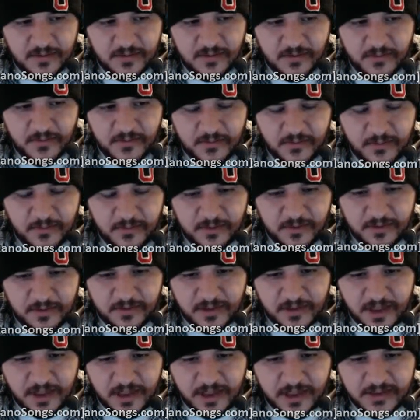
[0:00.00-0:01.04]
Hopefully when these
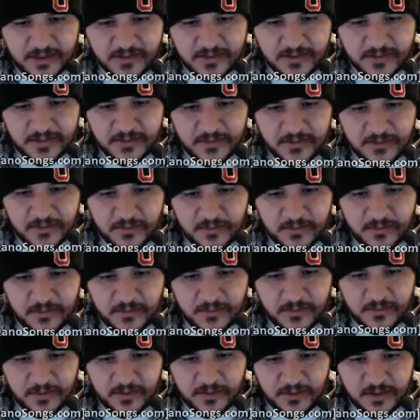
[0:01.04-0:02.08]
last
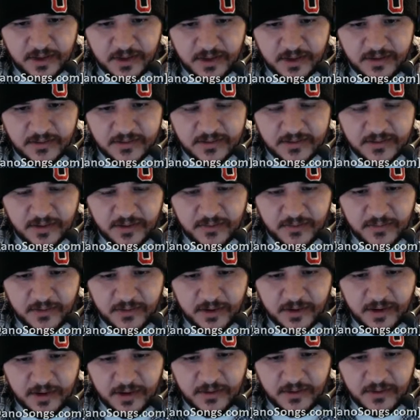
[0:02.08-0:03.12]
two on the outside
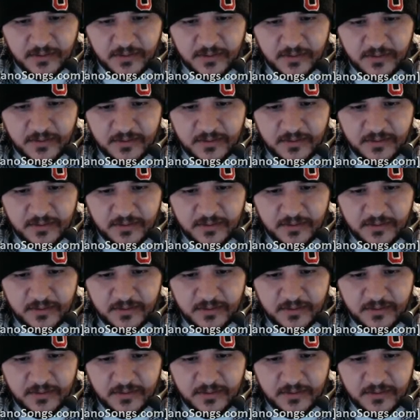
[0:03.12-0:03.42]
run out.